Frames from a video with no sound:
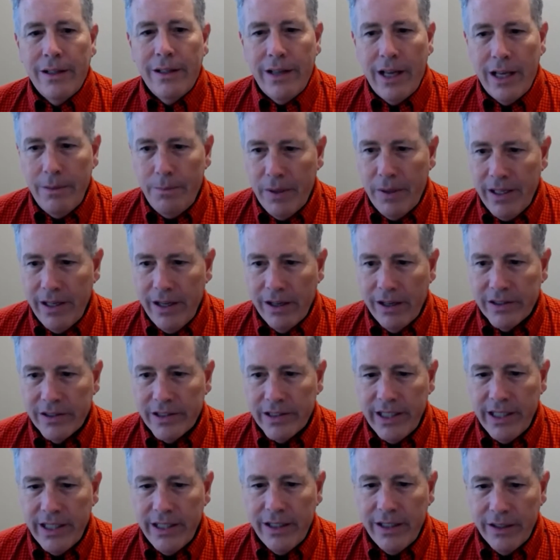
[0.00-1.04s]
AP
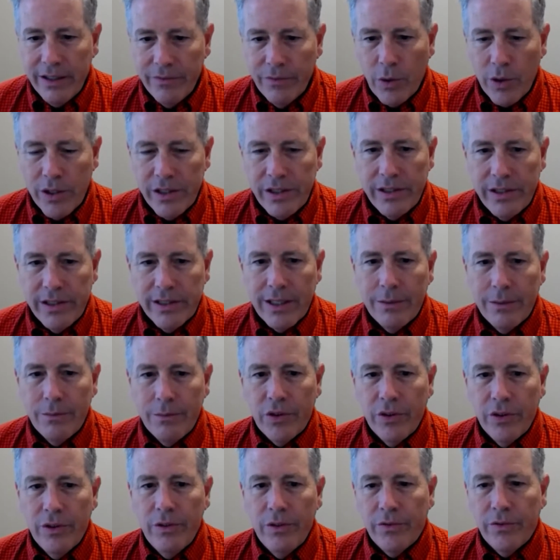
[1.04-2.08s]
is seeing invoices come
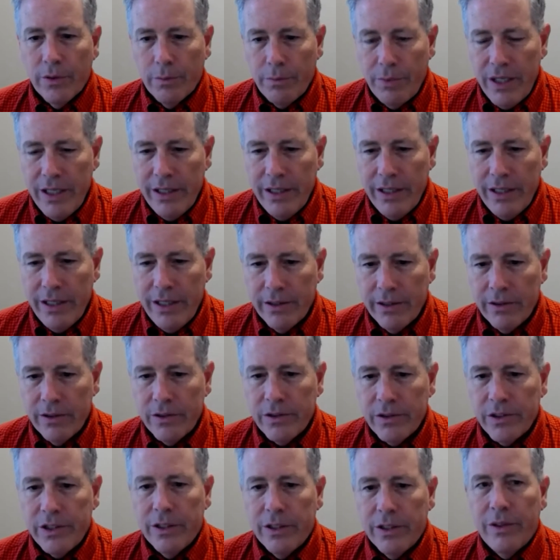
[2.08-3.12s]
through for
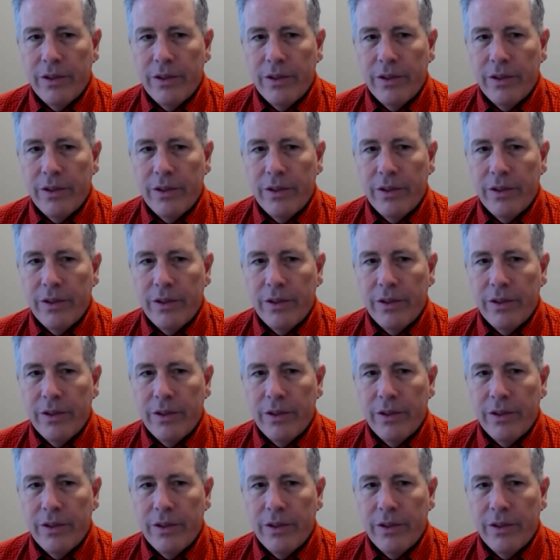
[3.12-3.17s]
POs.